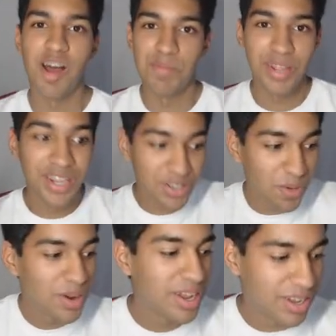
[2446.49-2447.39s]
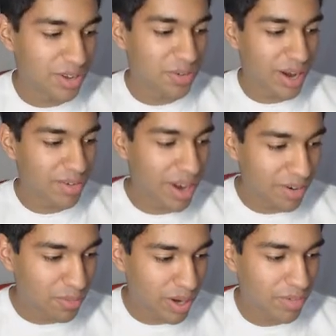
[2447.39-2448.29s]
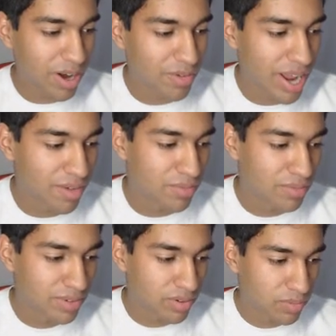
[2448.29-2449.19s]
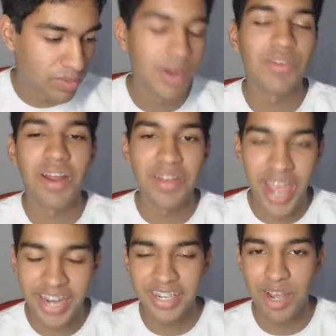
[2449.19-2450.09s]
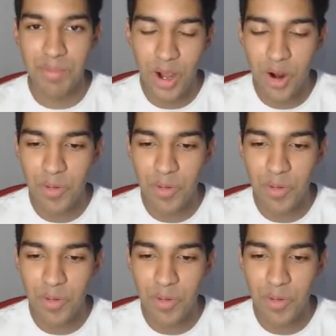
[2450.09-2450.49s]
So whenever I had to come home,